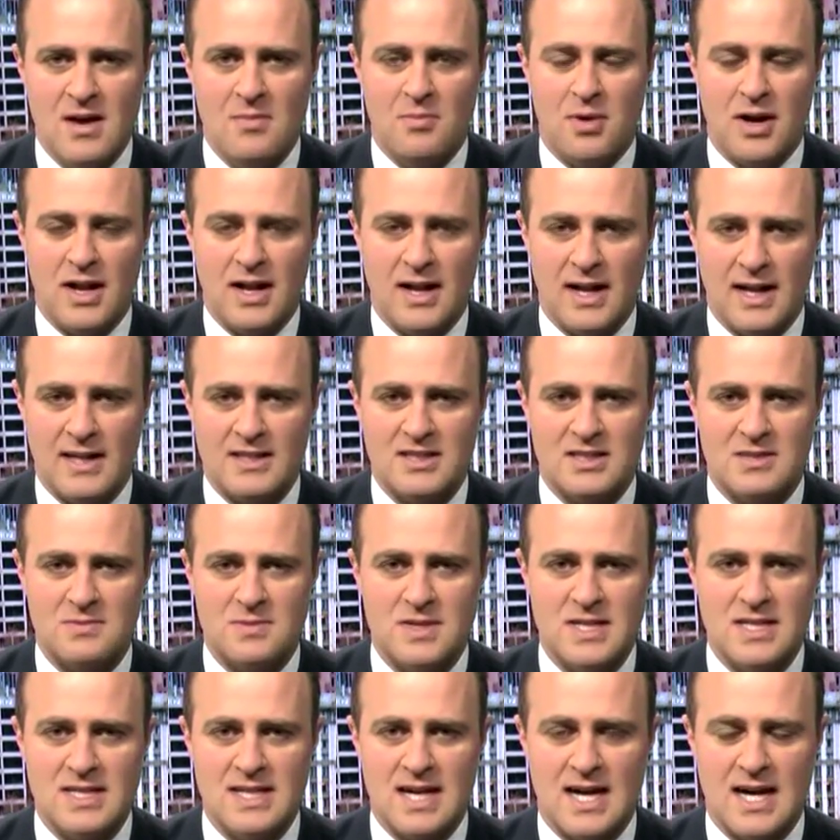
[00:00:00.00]
but it has to
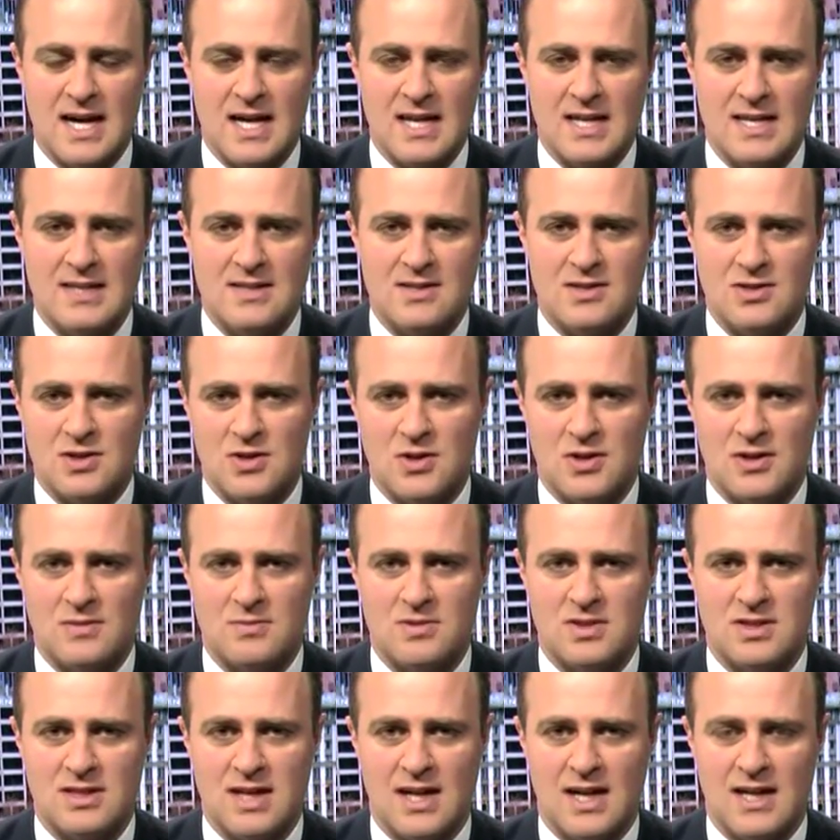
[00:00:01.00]
be done in
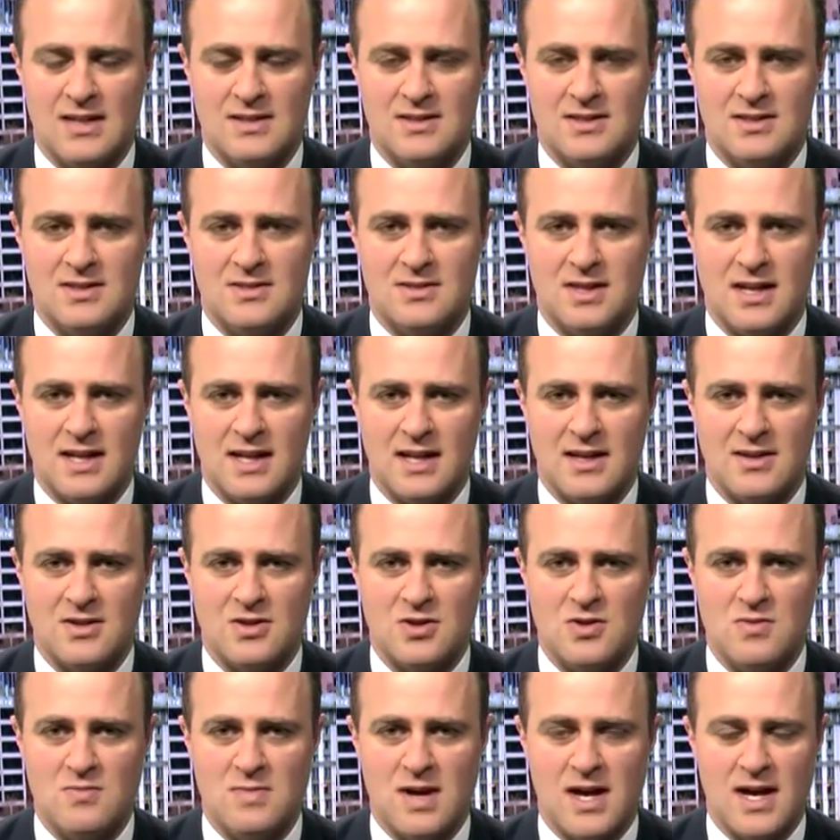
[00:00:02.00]
circumstances that are
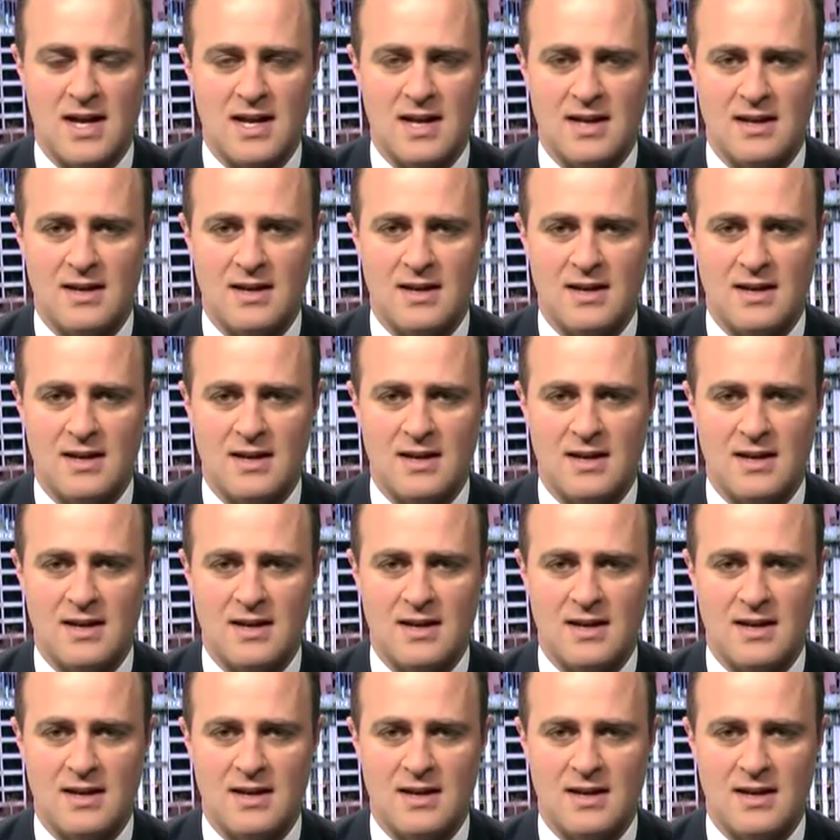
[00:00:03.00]
humane.